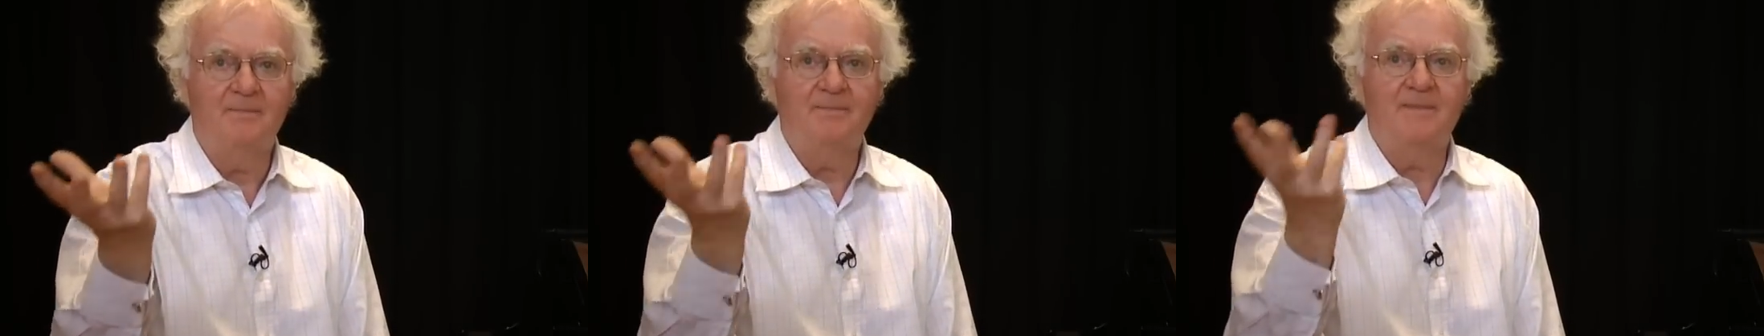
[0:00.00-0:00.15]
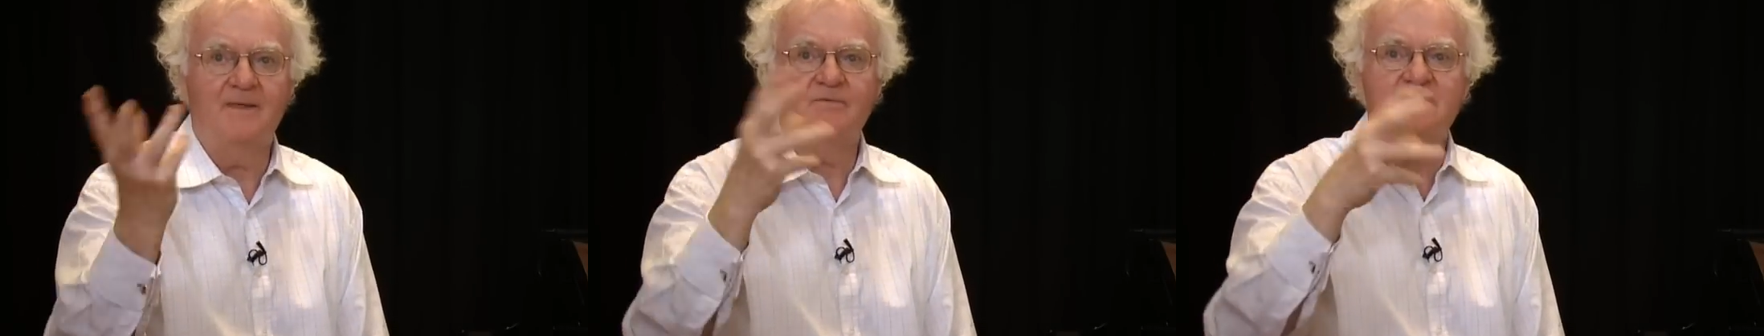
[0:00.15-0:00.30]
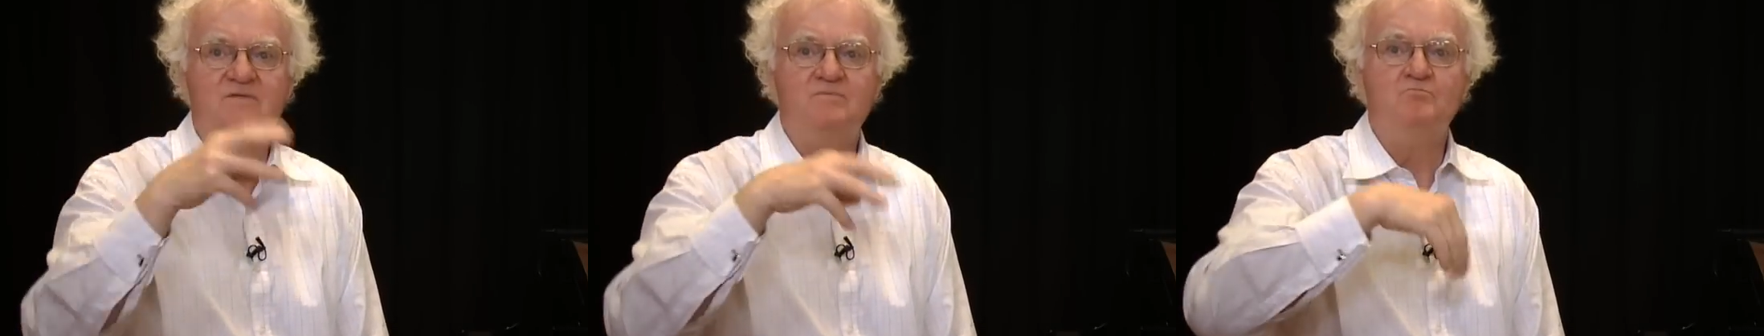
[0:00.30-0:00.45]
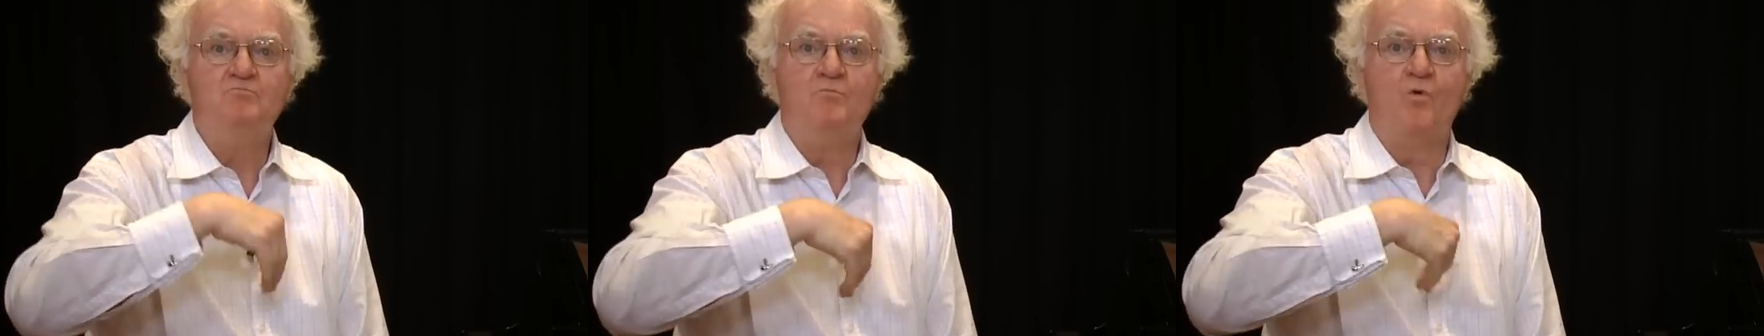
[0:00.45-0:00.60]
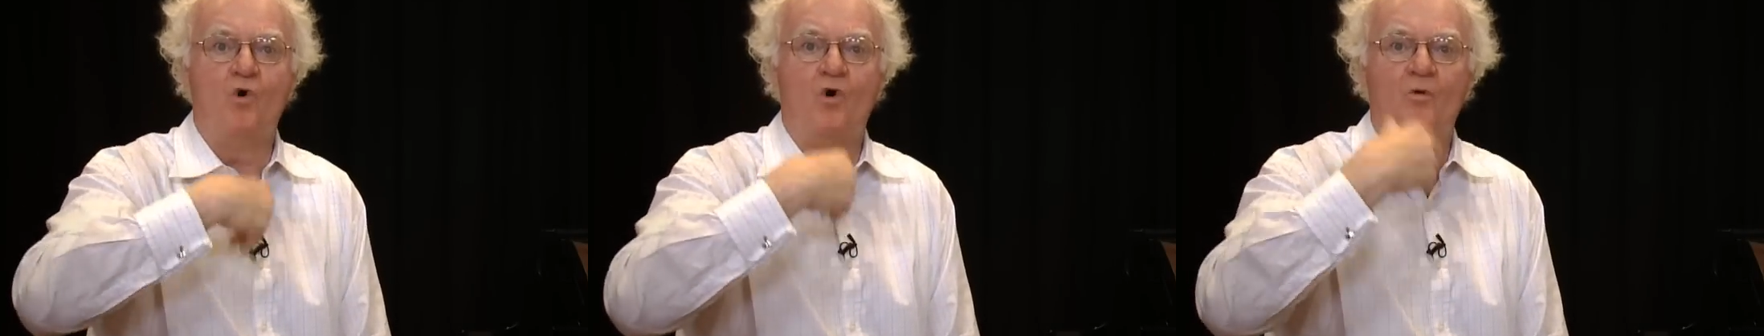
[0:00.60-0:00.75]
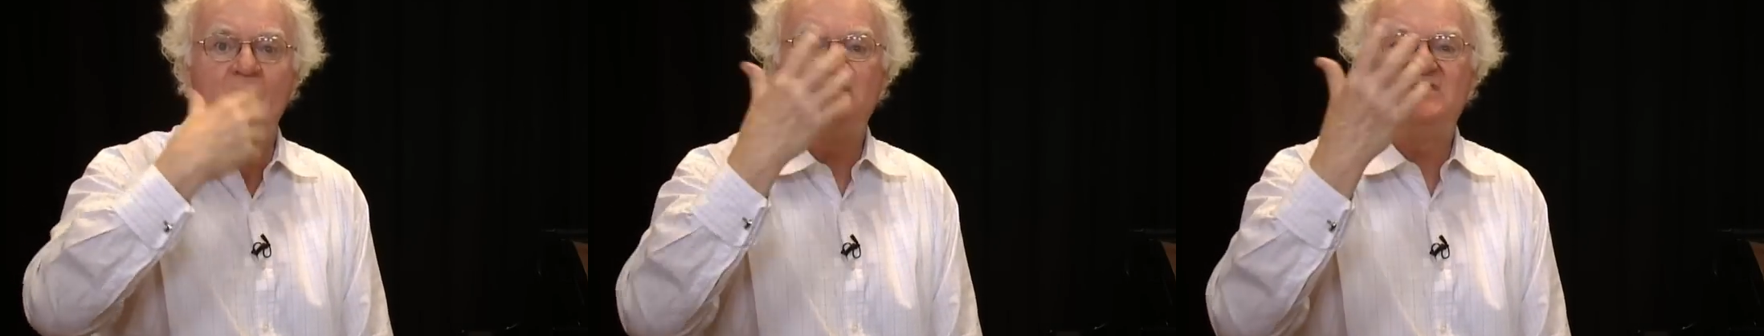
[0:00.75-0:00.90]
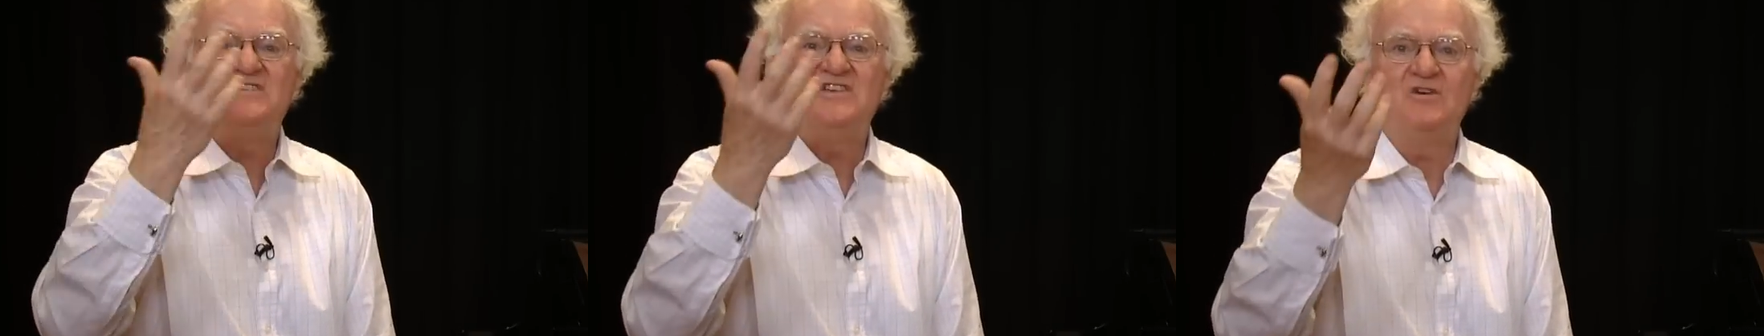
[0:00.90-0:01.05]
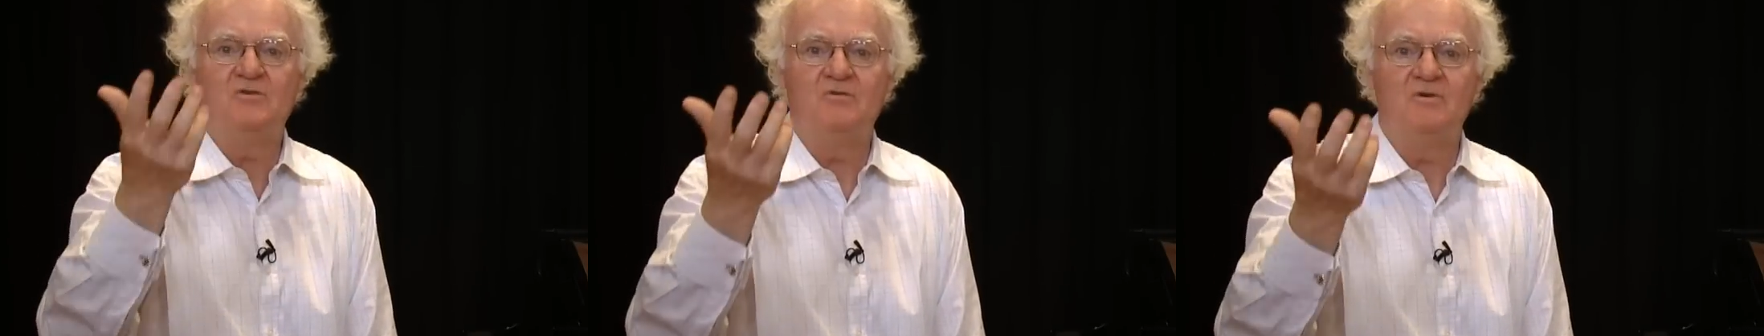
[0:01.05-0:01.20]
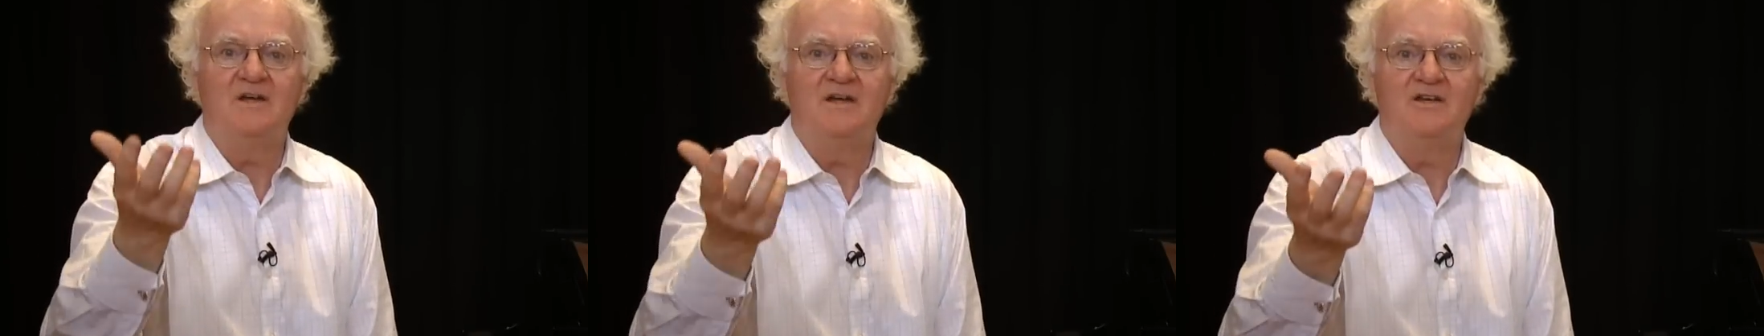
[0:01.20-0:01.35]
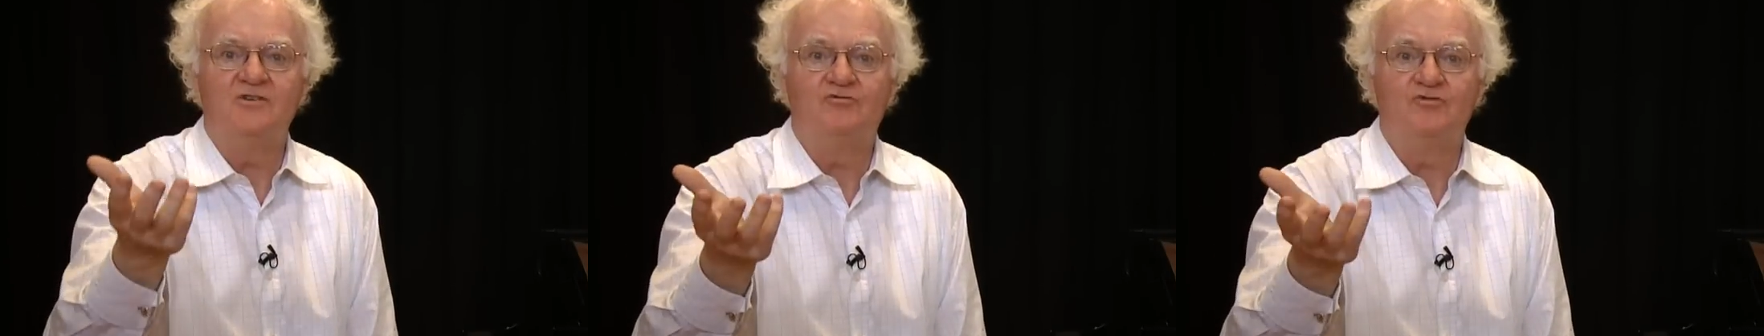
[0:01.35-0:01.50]
There was more
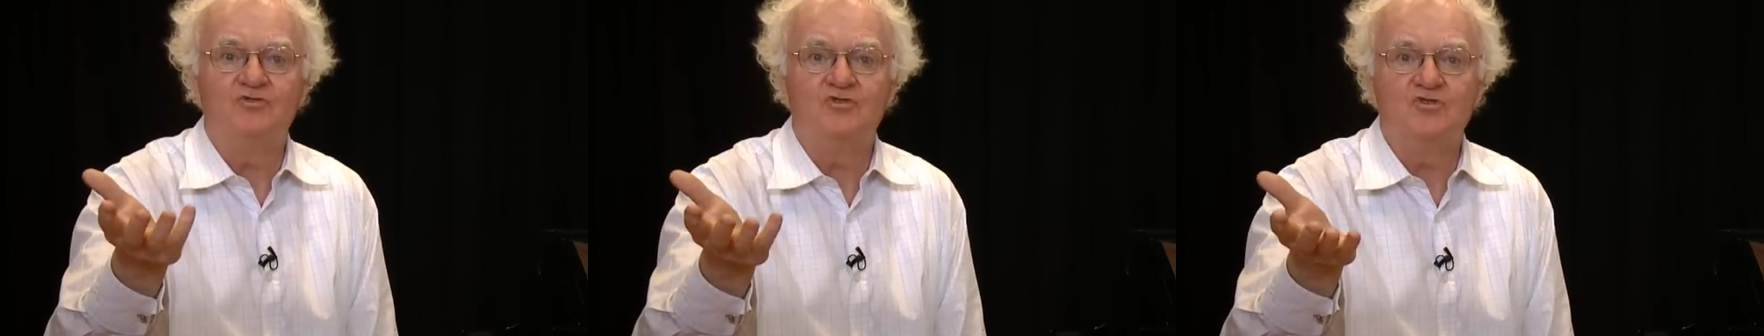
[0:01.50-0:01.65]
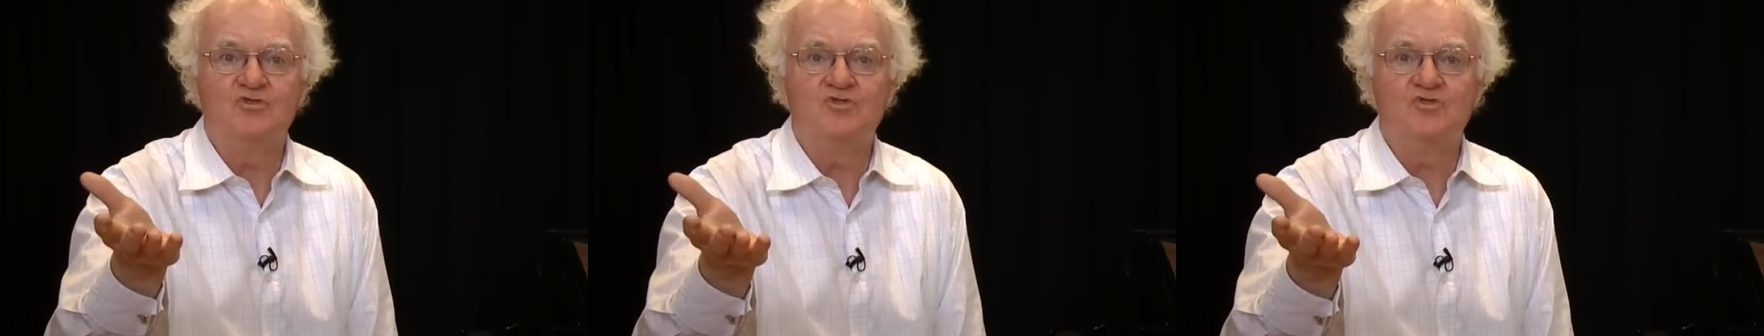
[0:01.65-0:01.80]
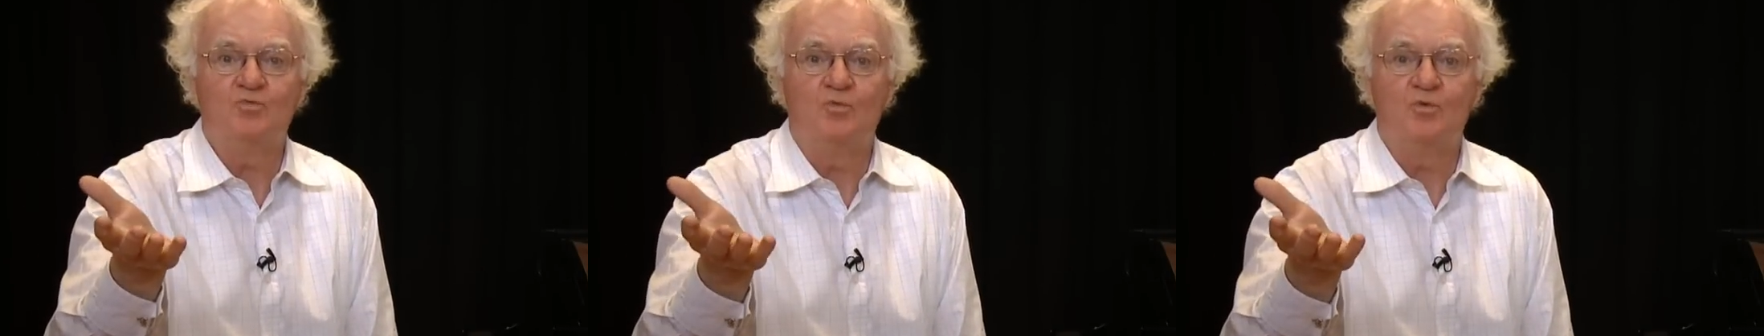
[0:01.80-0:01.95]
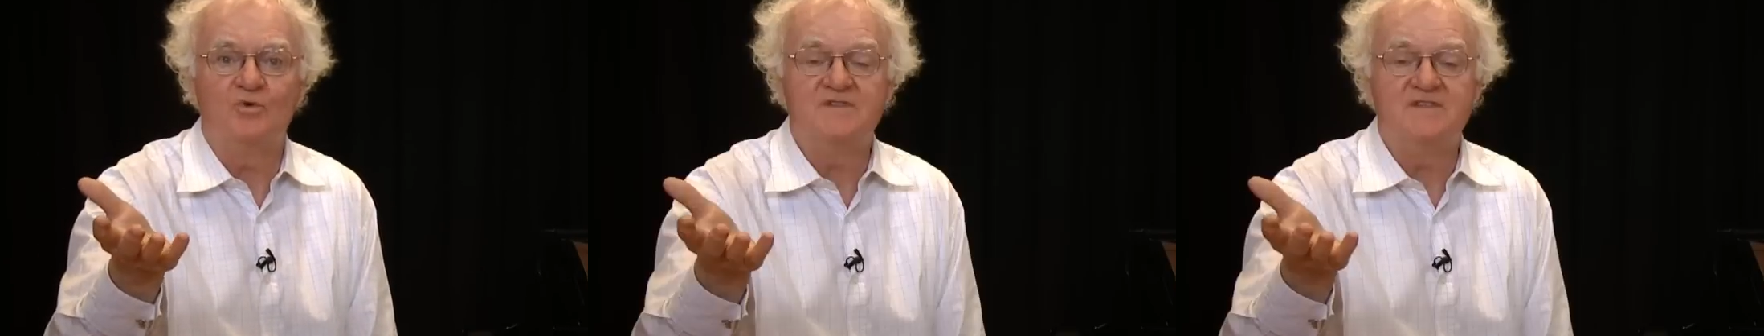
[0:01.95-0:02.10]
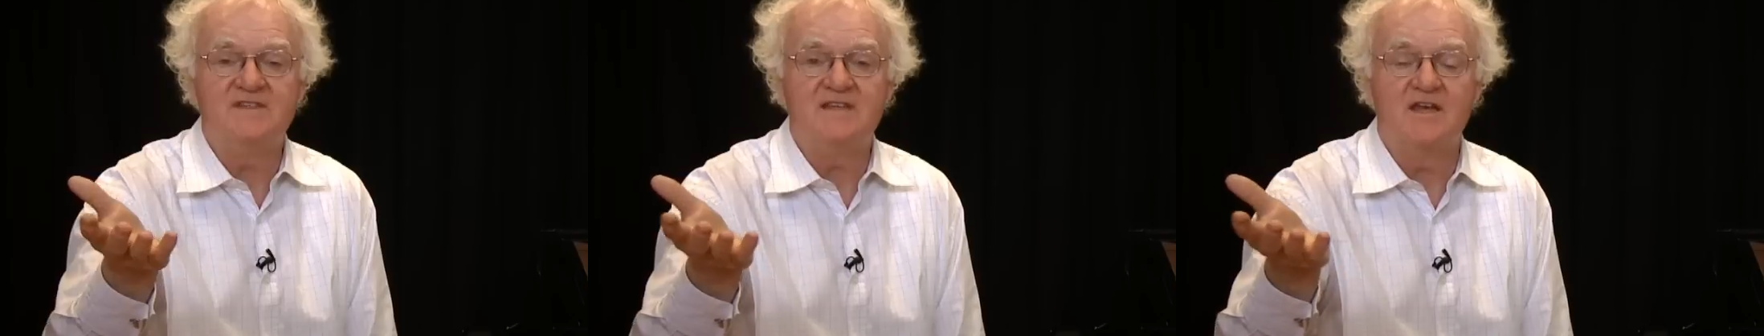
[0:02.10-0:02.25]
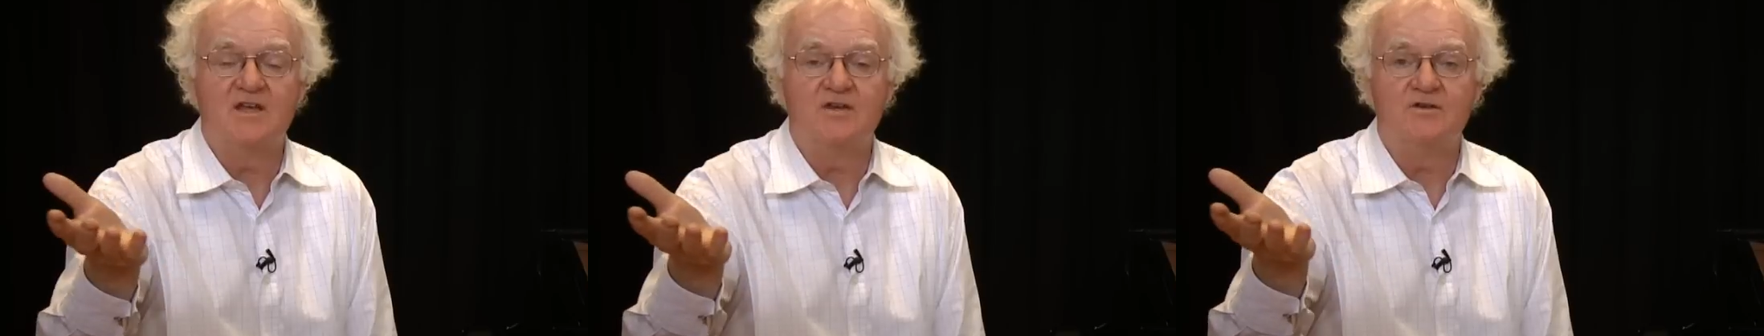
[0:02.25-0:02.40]
material introduced towards the